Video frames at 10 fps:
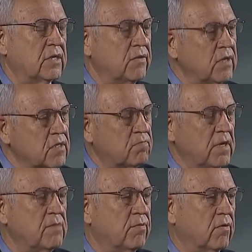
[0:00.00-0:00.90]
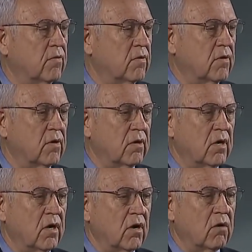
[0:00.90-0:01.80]
I said, these people
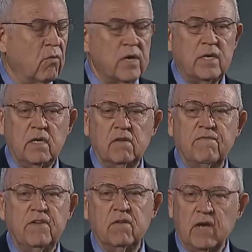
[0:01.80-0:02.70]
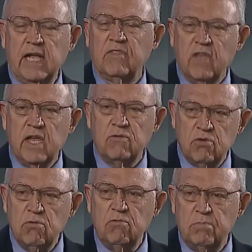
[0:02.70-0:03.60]
are wanting to feel like they
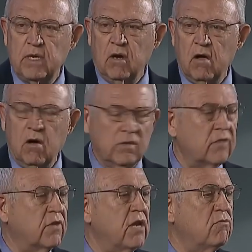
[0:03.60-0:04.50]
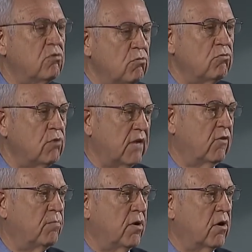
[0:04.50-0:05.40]
too belong, that they too have
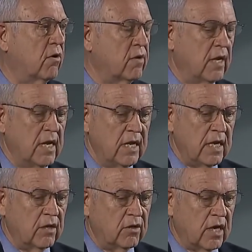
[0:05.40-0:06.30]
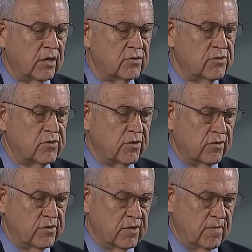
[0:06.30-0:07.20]
a part in God's
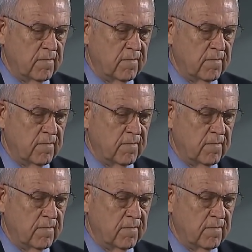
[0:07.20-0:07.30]
church.